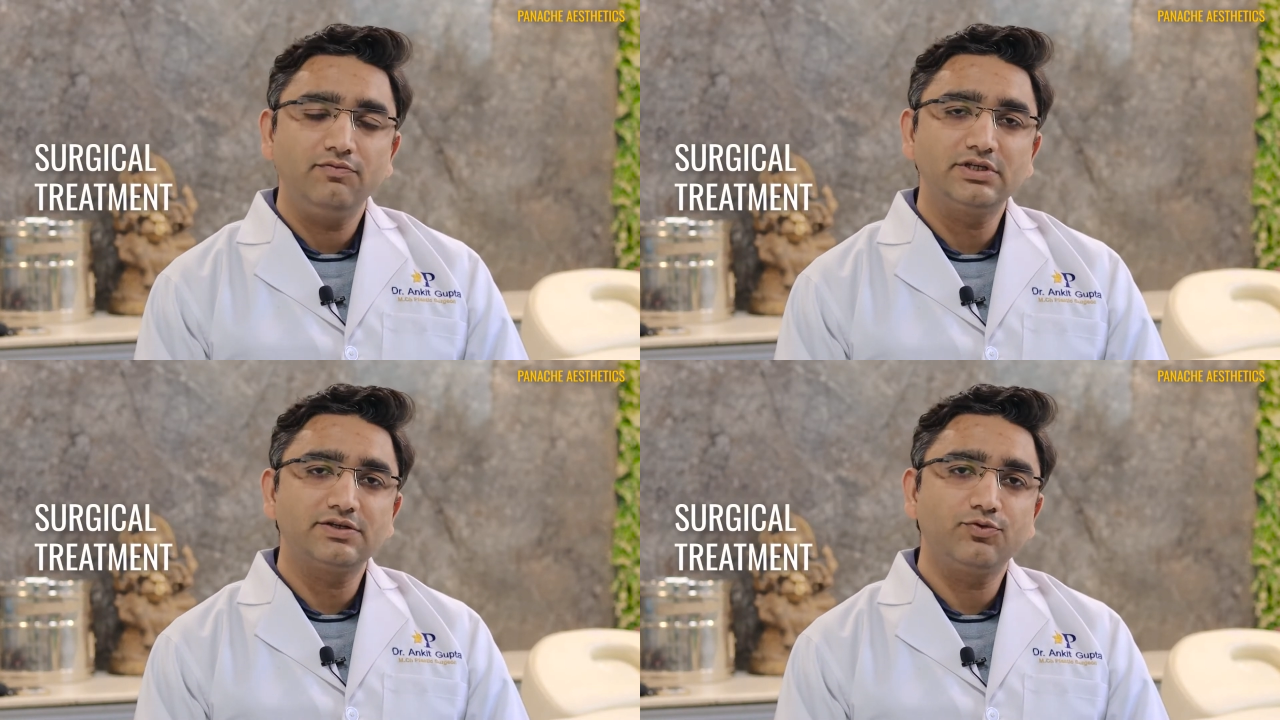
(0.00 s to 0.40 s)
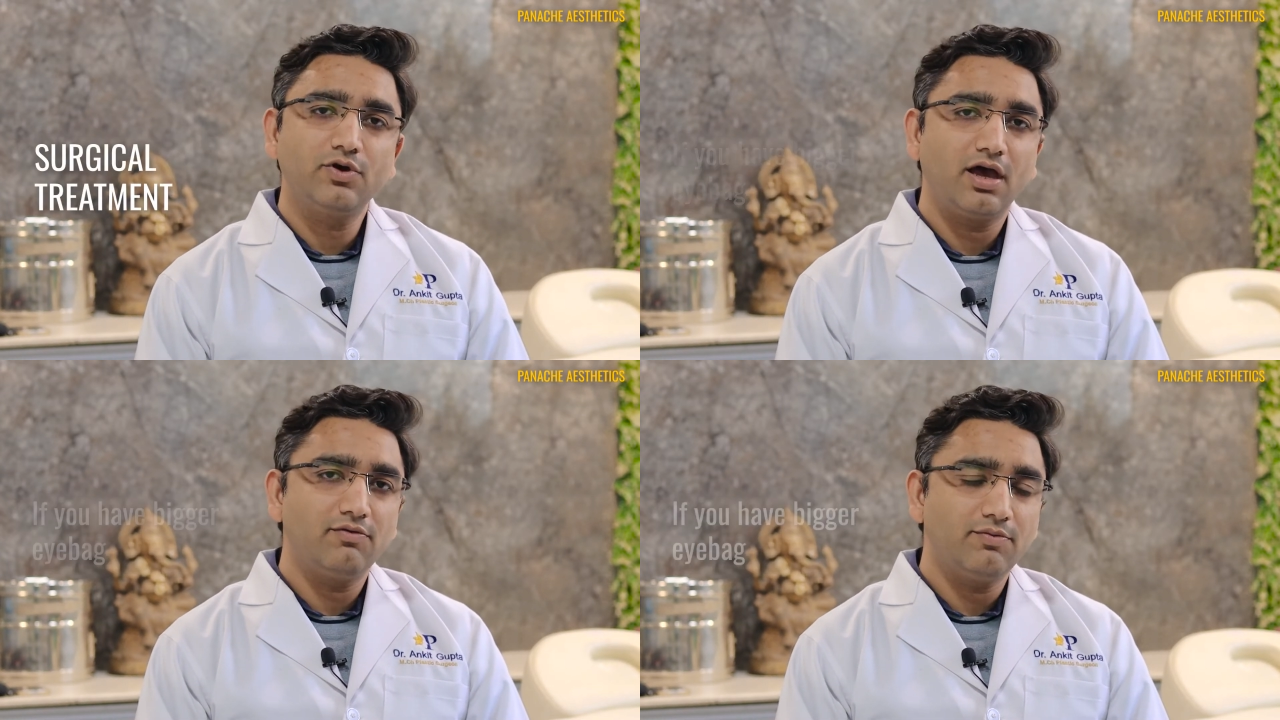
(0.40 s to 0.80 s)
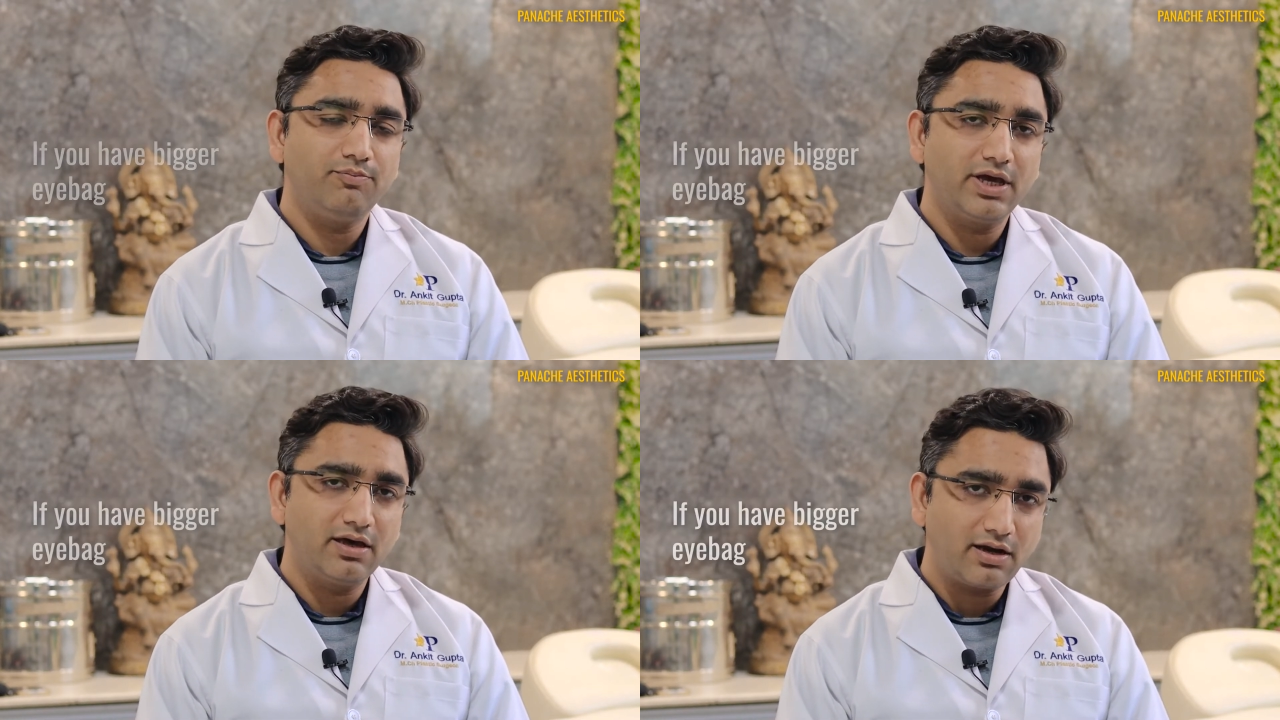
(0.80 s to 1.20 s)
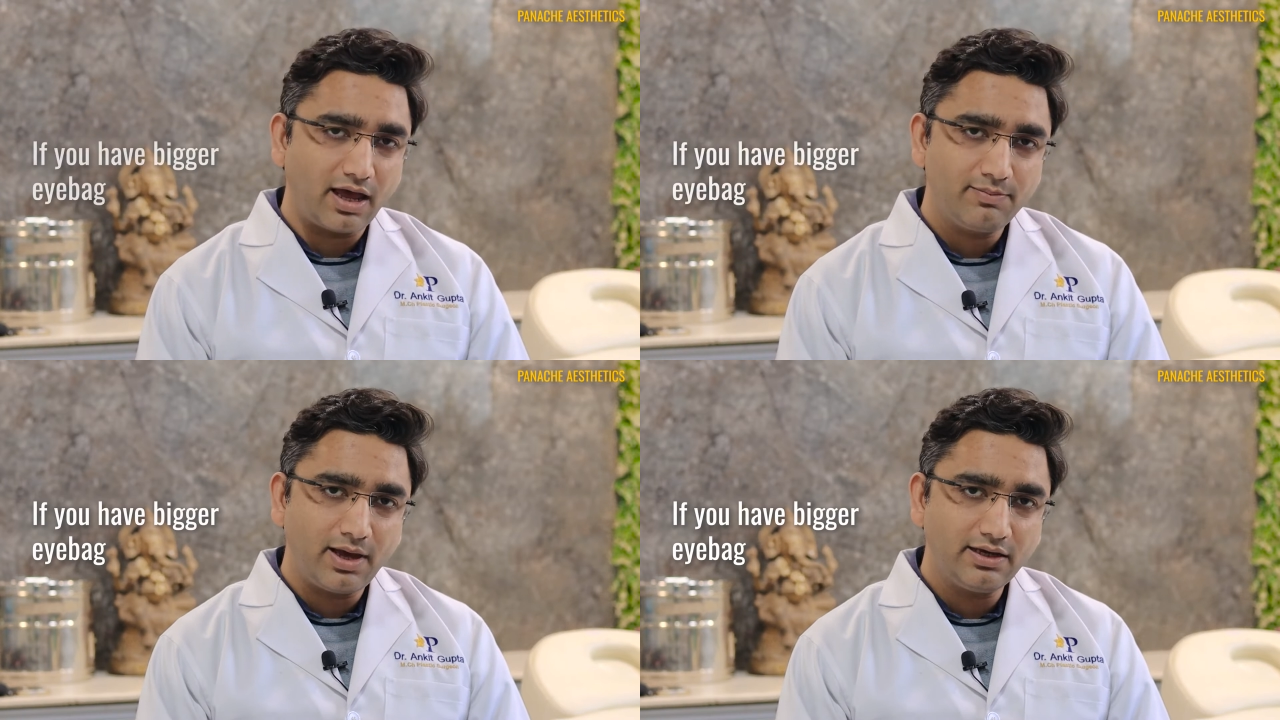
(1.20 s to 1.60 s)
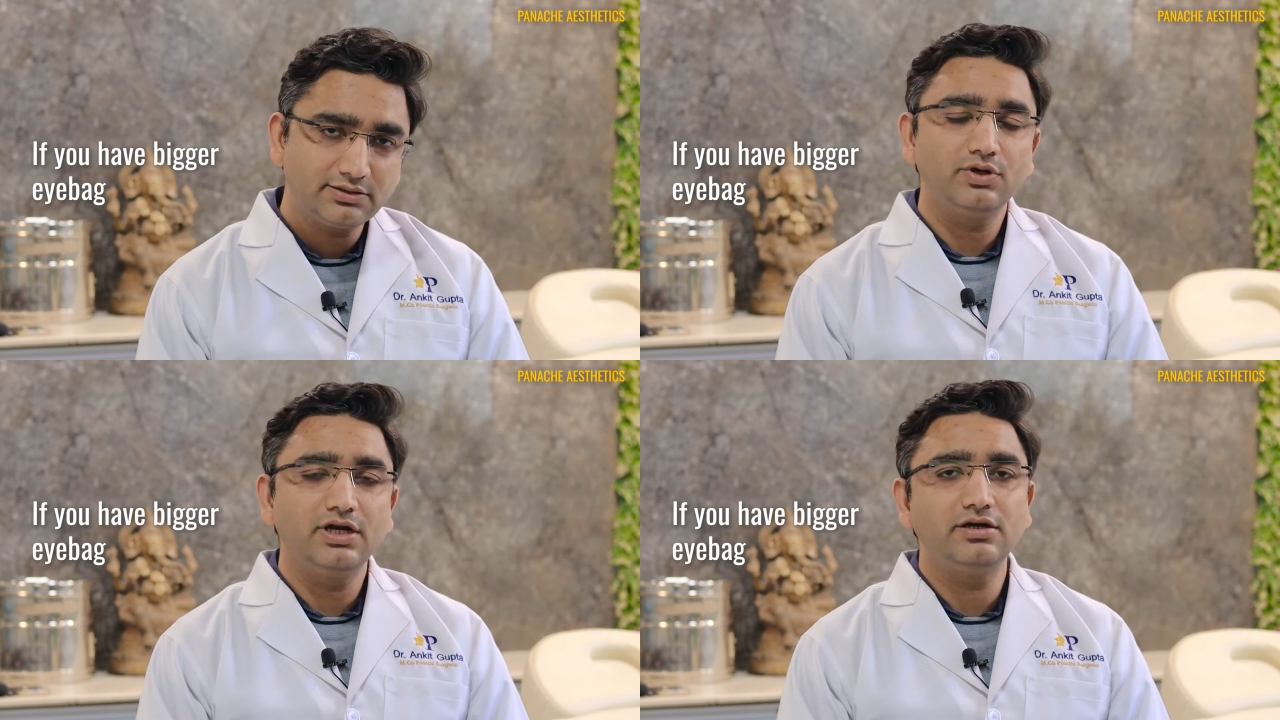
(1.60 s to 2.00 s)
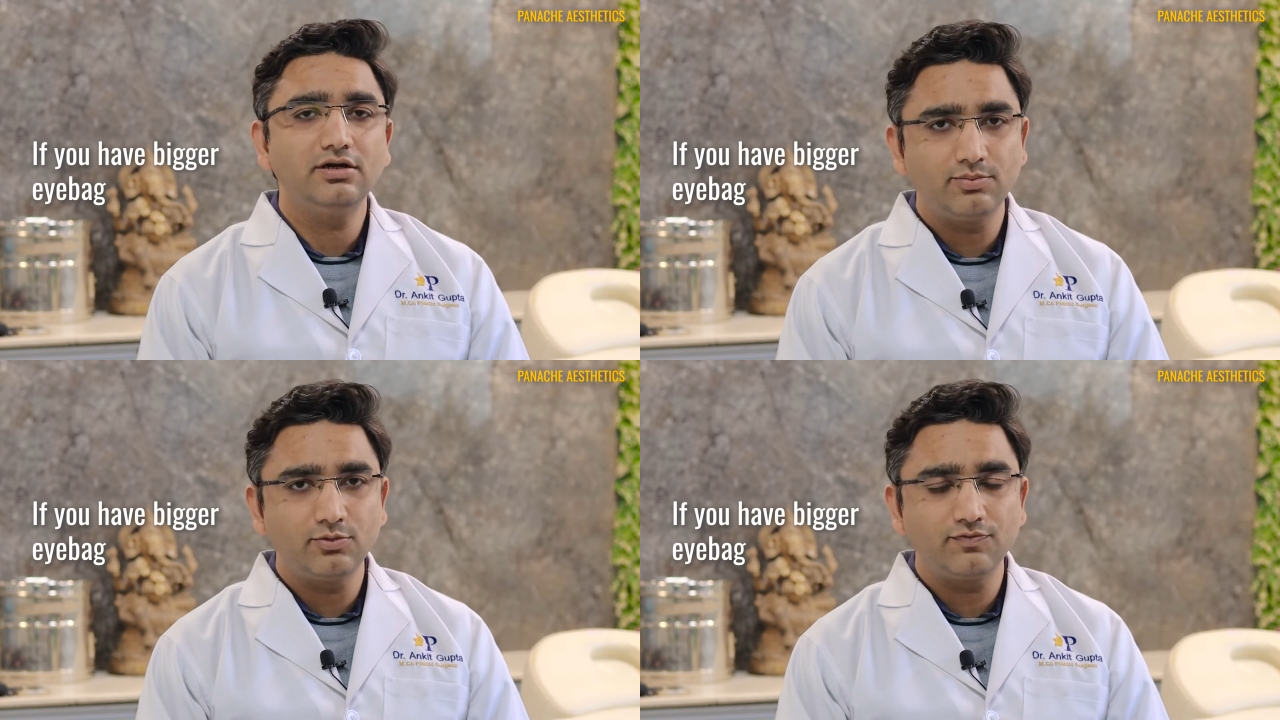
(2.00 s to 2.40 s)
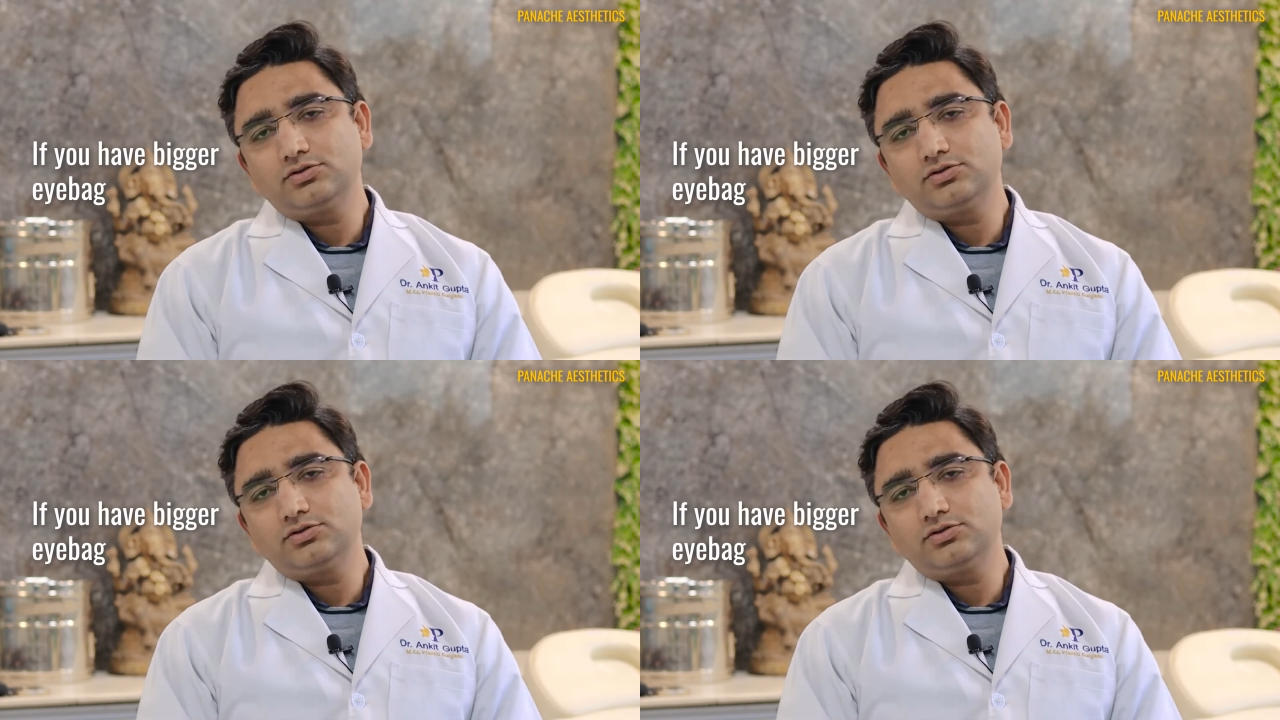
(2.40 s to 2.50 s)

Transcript: in which if you have a bigger eye bag, you need it removed.